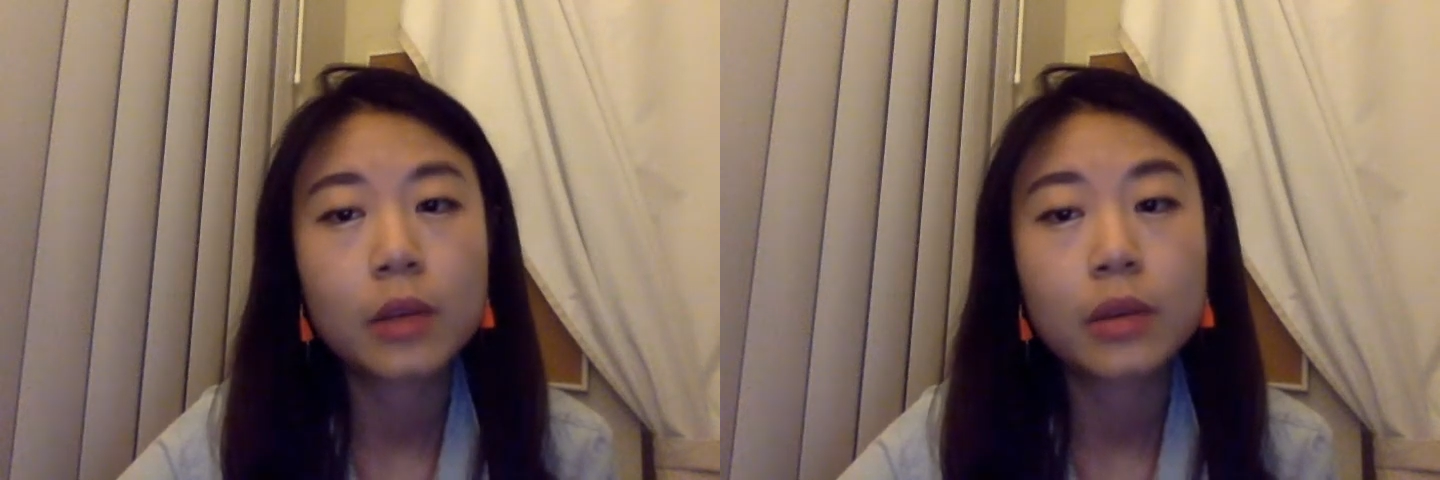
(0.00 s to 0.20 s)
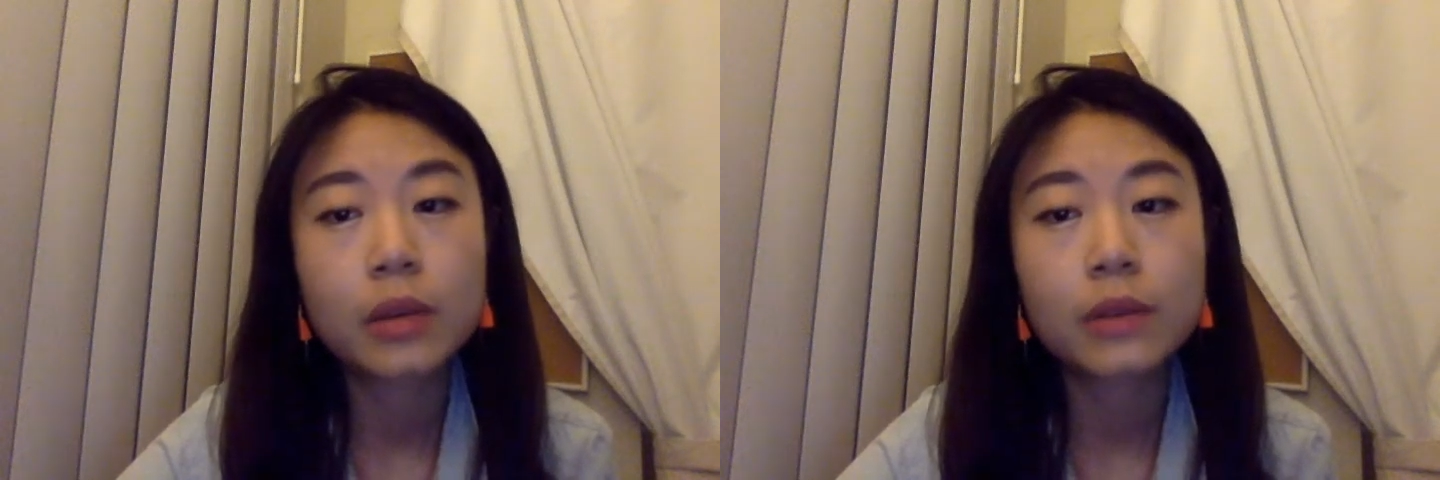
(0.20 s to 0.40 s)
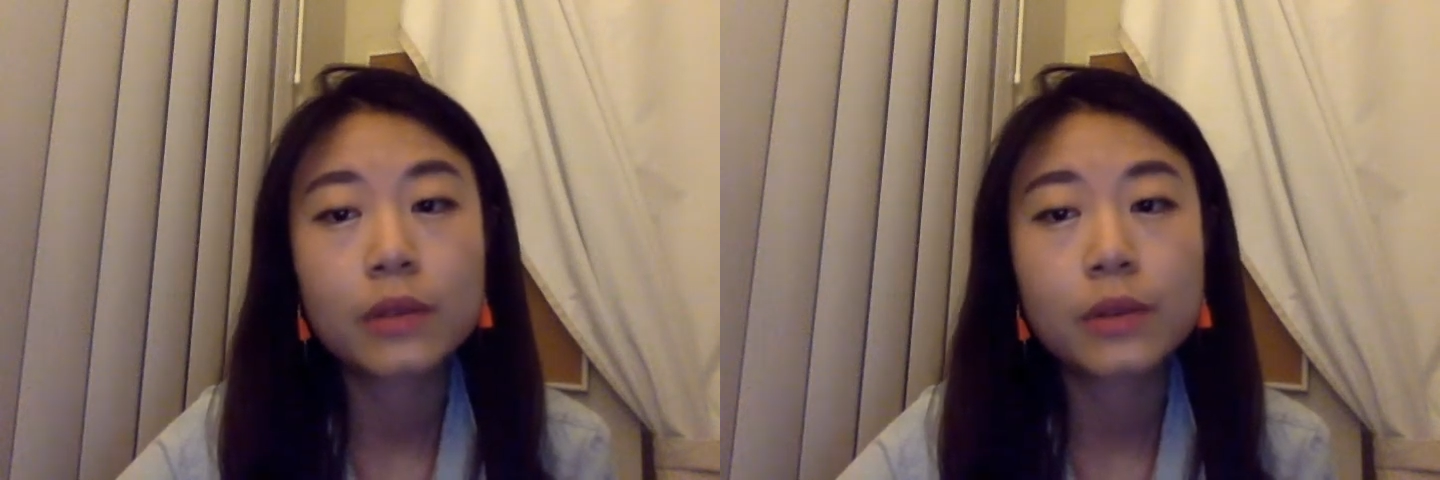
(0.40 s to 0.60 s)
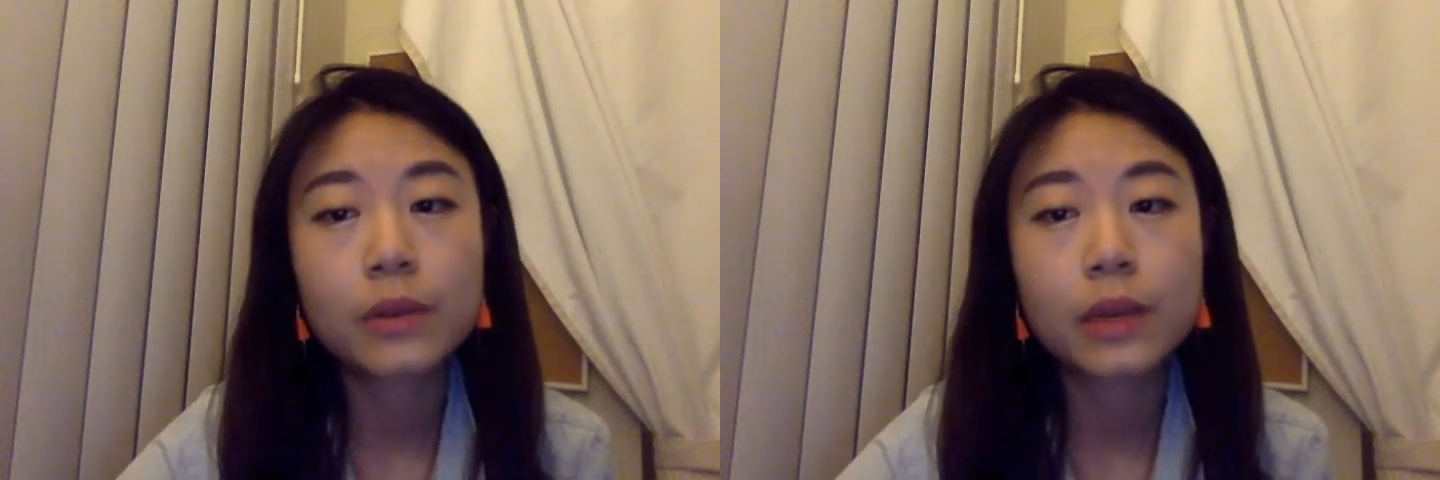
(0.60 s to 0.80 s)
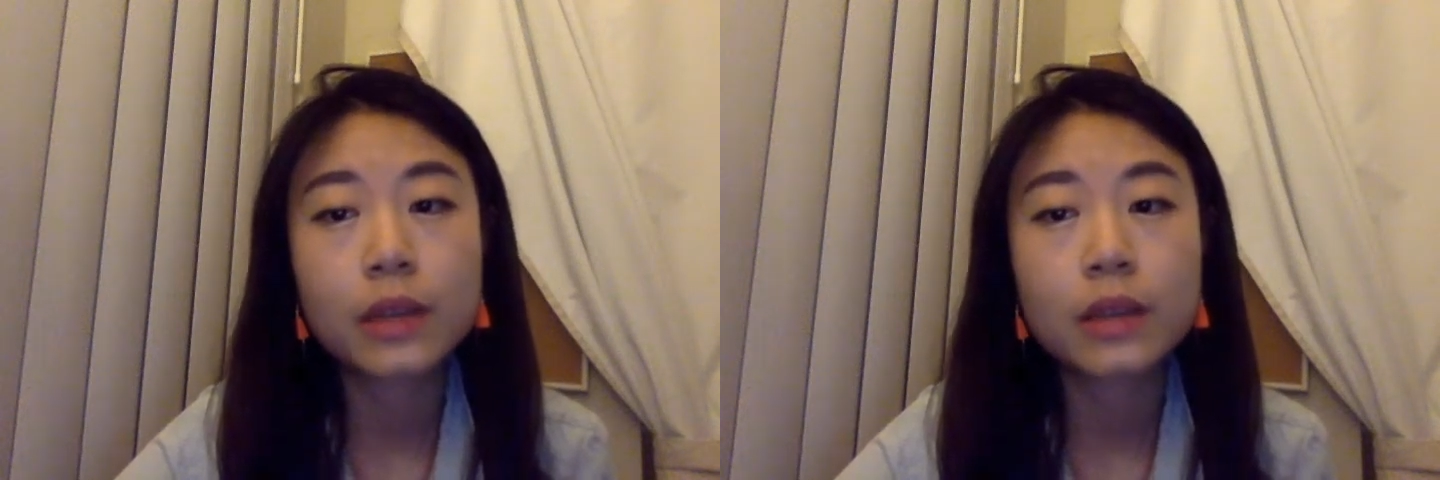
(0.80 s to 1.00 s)
point of view
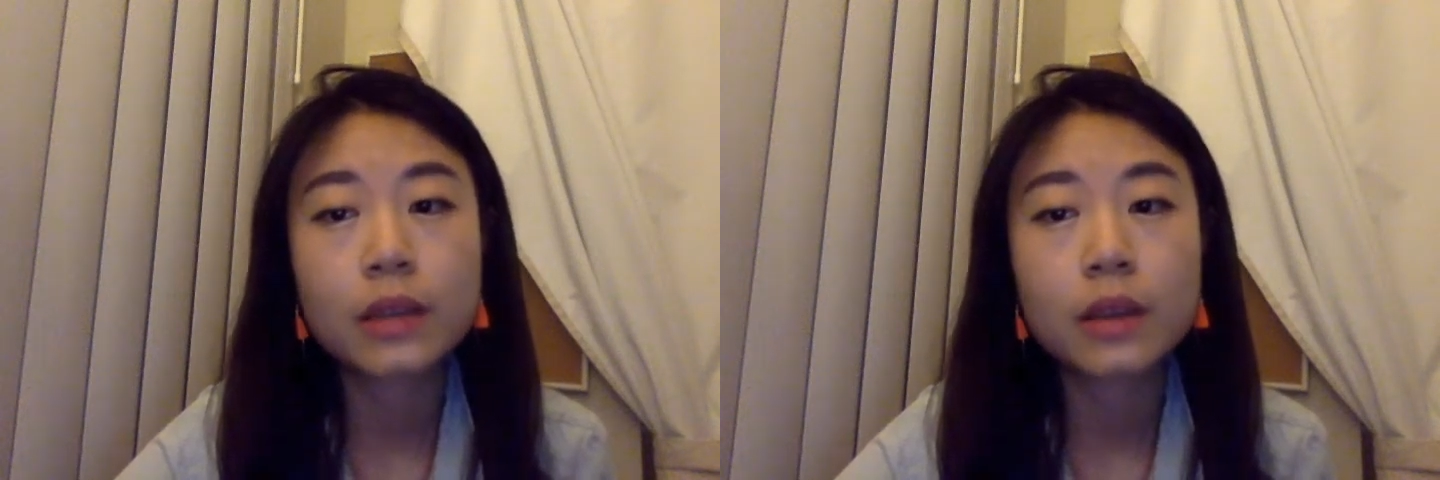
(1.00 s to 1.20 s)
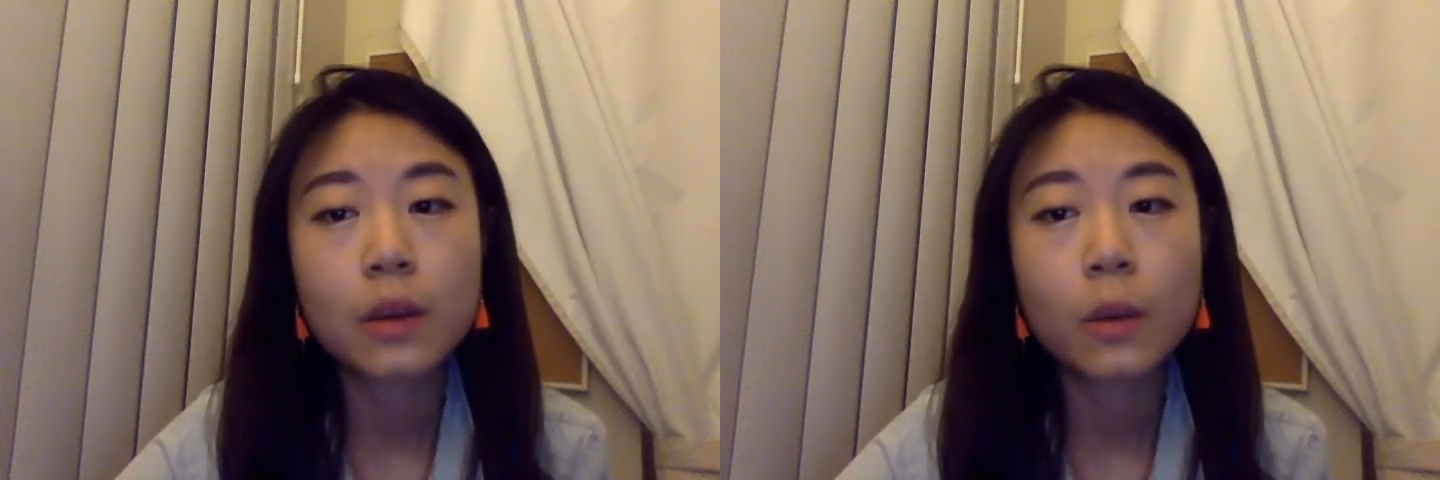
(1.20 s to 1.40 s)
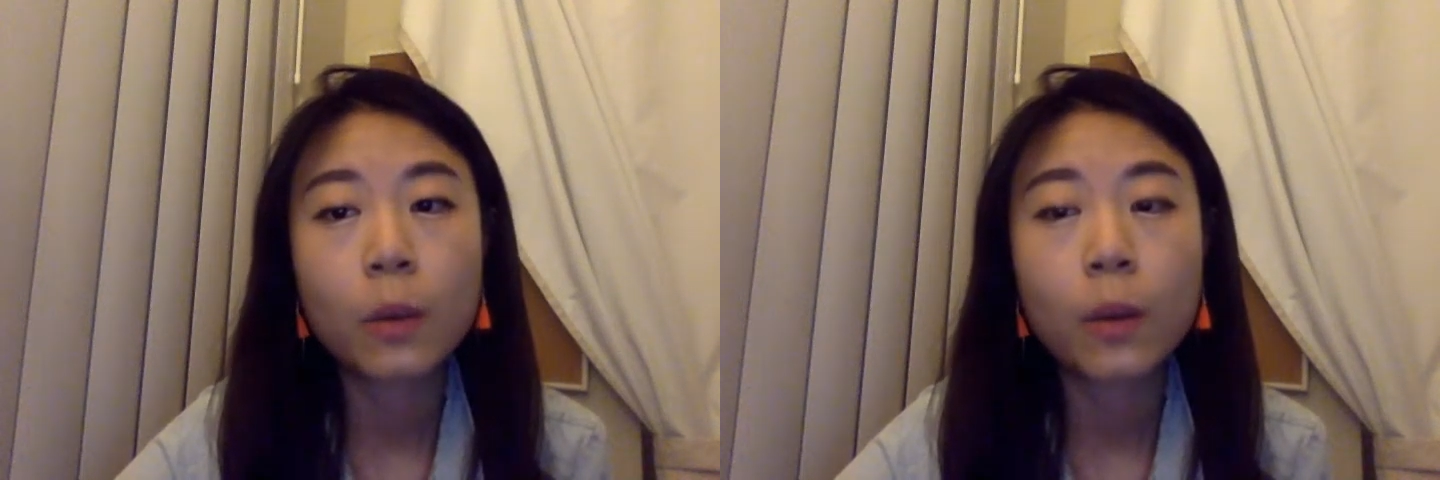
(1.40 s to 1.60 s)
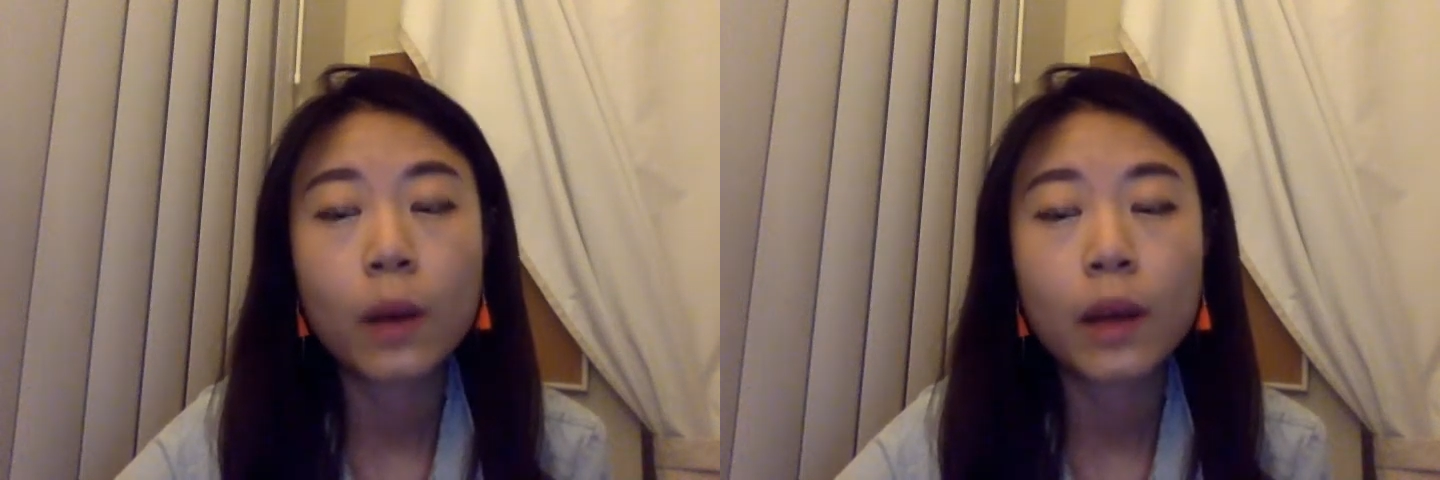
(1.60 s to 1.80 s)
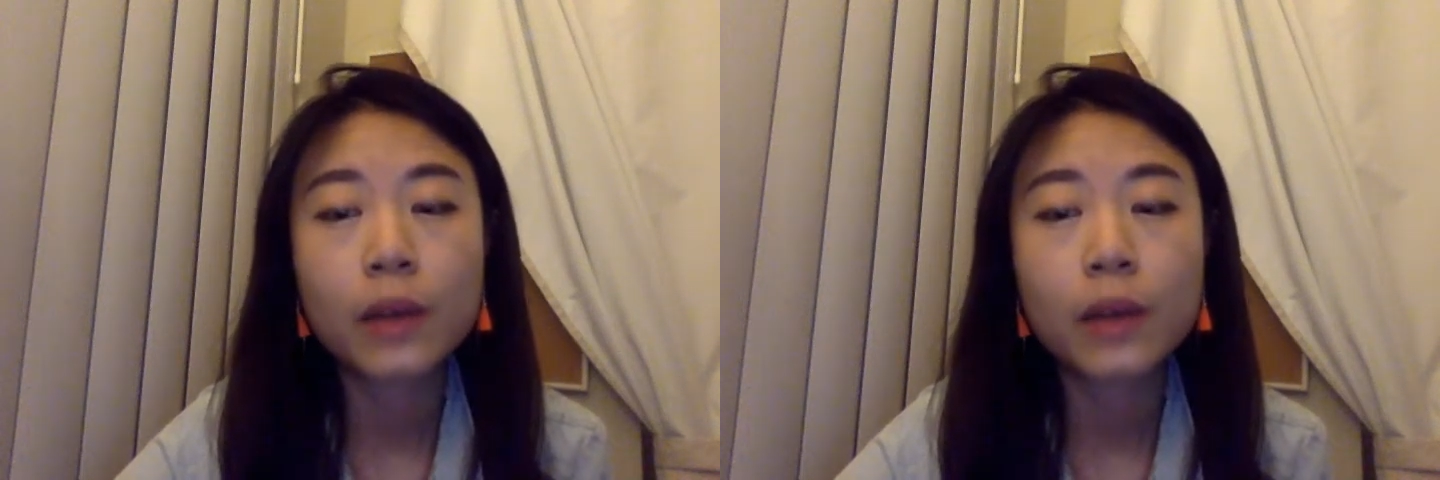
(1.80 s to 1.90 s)
is why